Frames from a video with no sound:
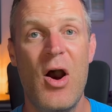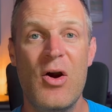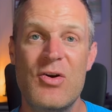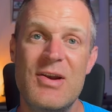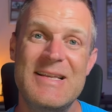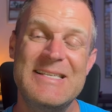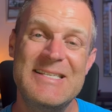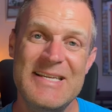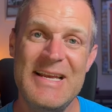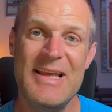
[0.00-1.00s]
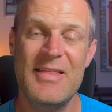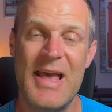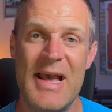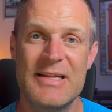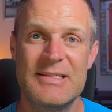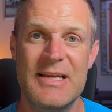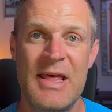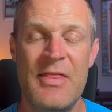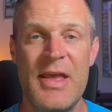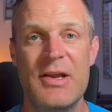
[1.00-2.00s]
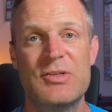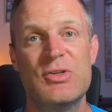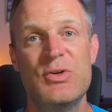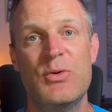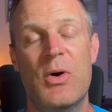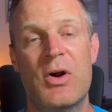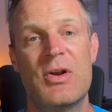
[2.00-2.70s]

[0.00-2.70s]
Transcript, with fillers: are seeing that and they too are